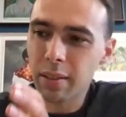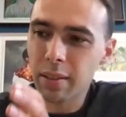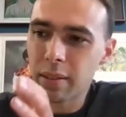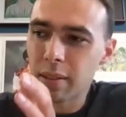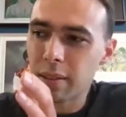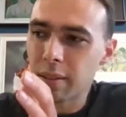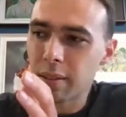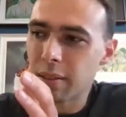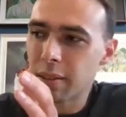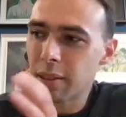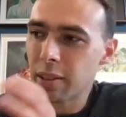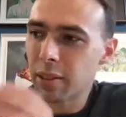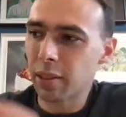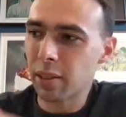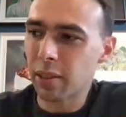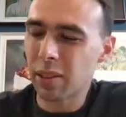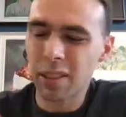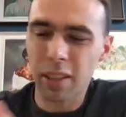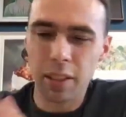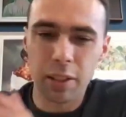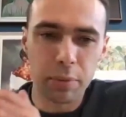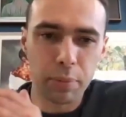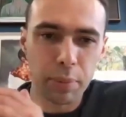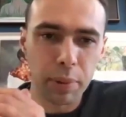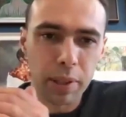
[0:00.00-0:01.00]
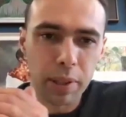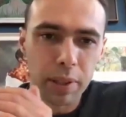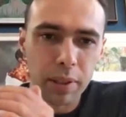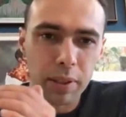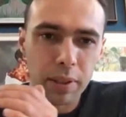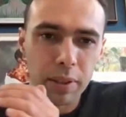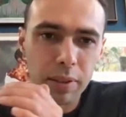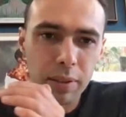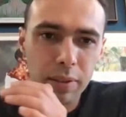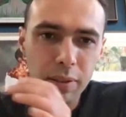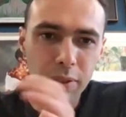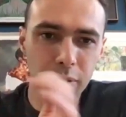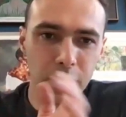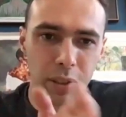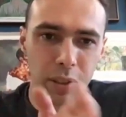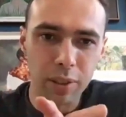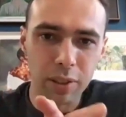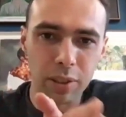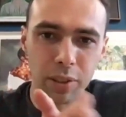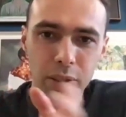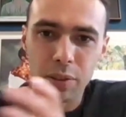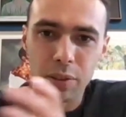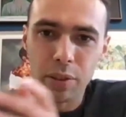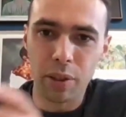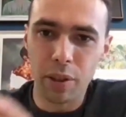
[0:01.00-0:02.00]
that this is going to be
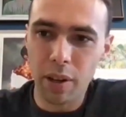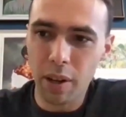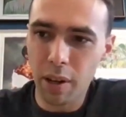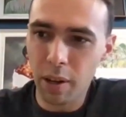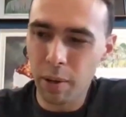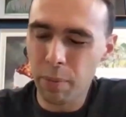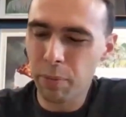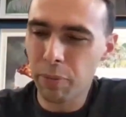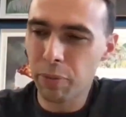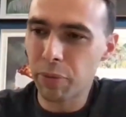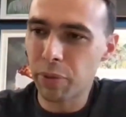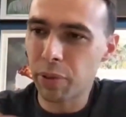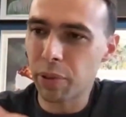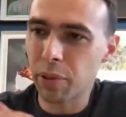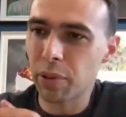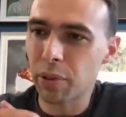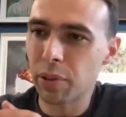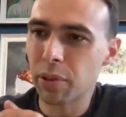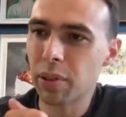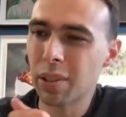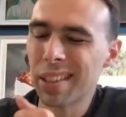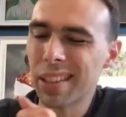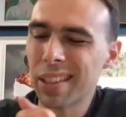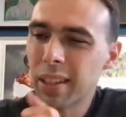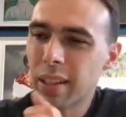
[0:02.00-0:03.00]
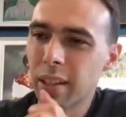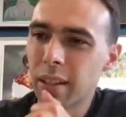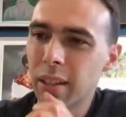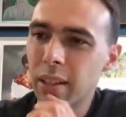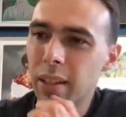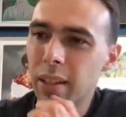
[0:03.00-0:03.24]
good and not harmful?